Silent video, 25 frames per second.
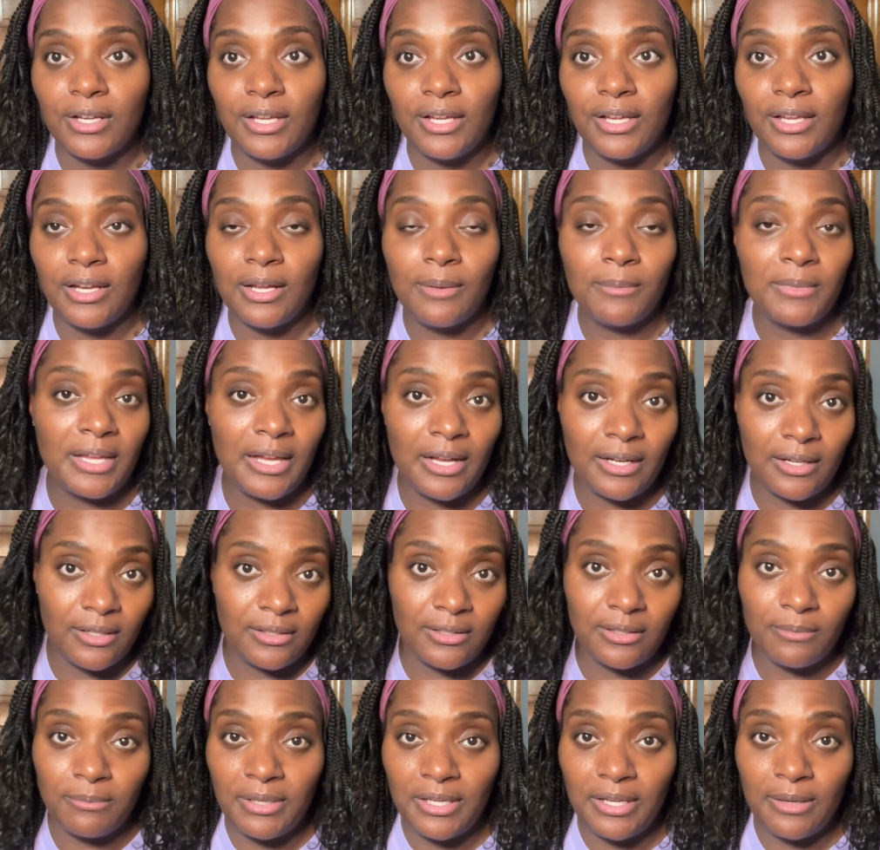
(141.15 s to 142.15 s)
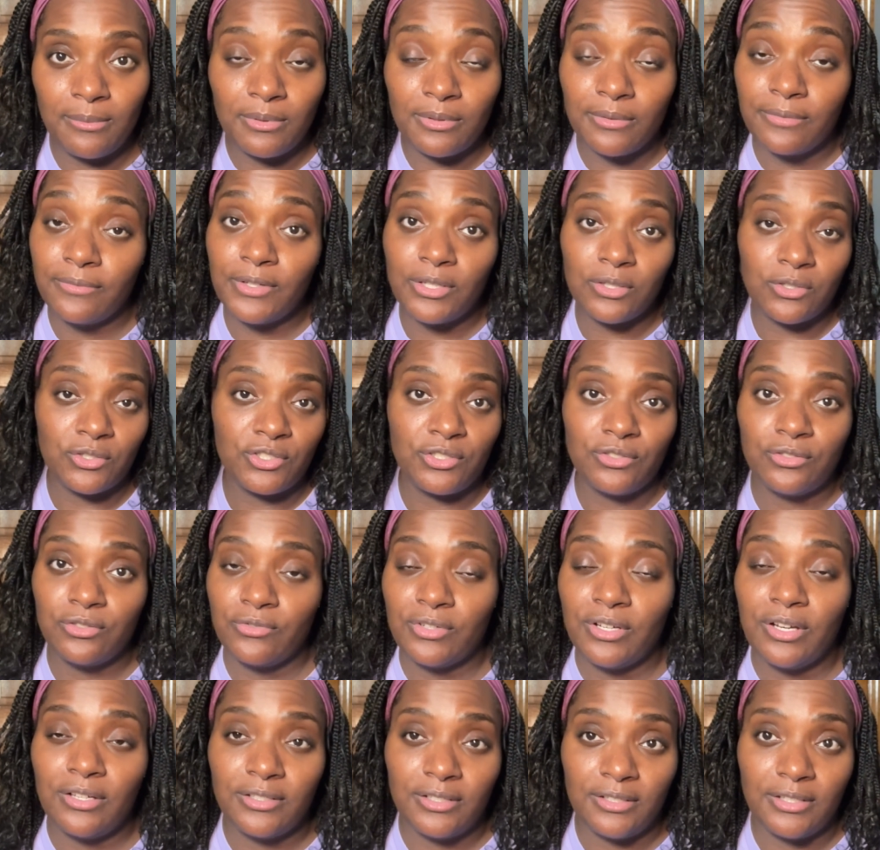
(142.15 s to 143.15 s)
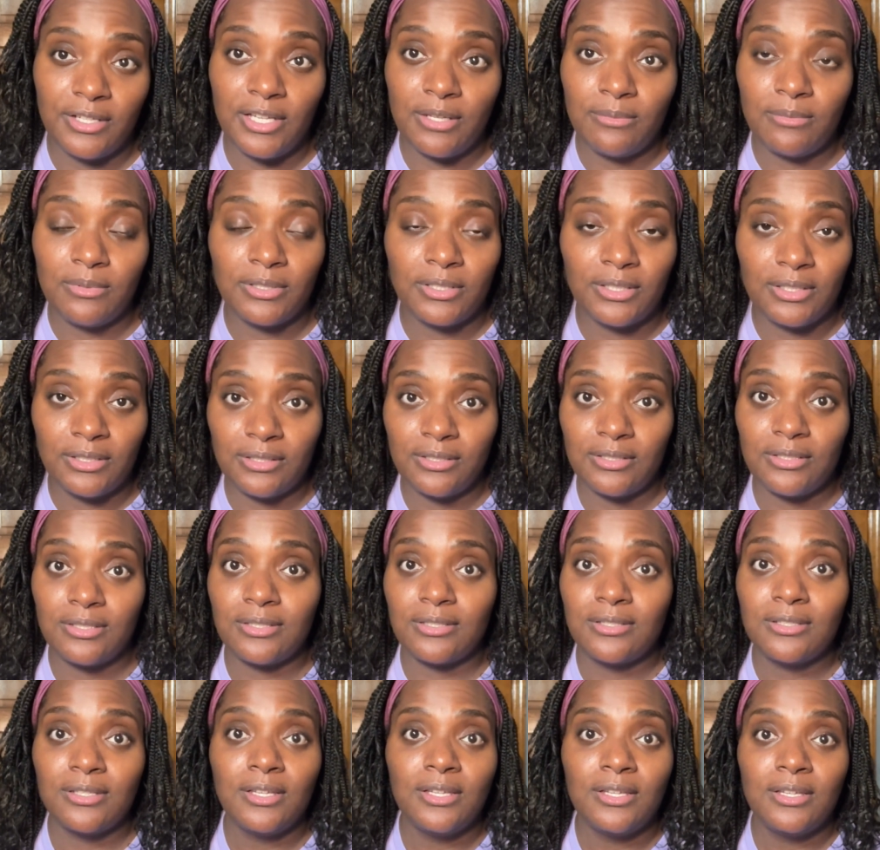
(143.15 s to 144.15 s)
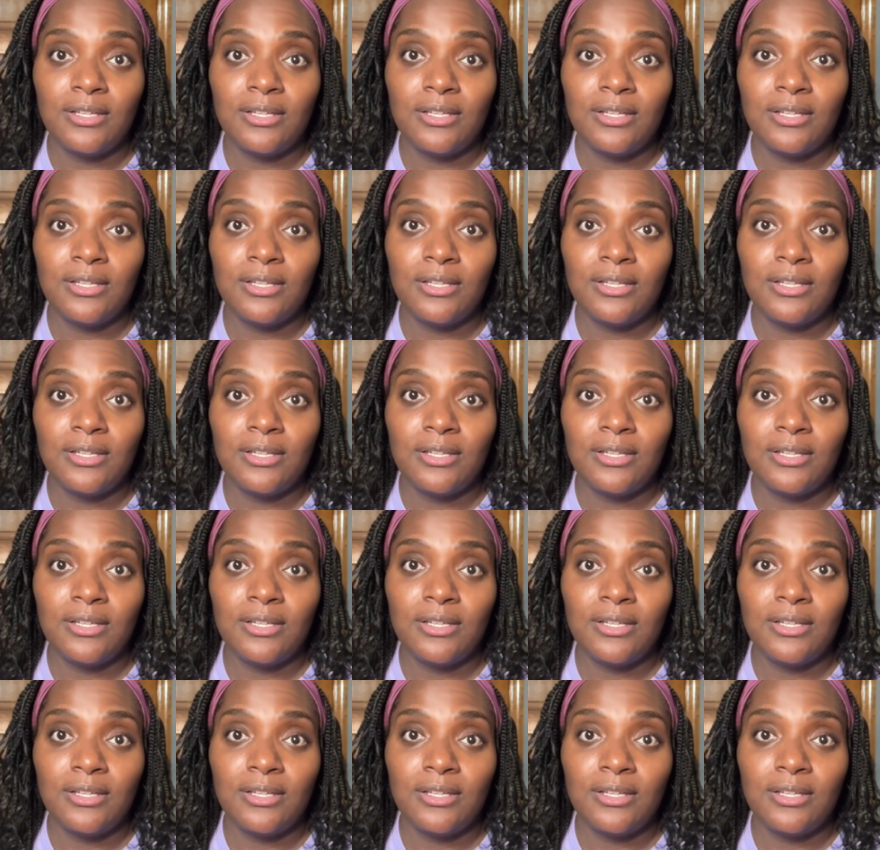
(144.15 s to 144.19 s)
and I'm not going to be able to function throughout the day because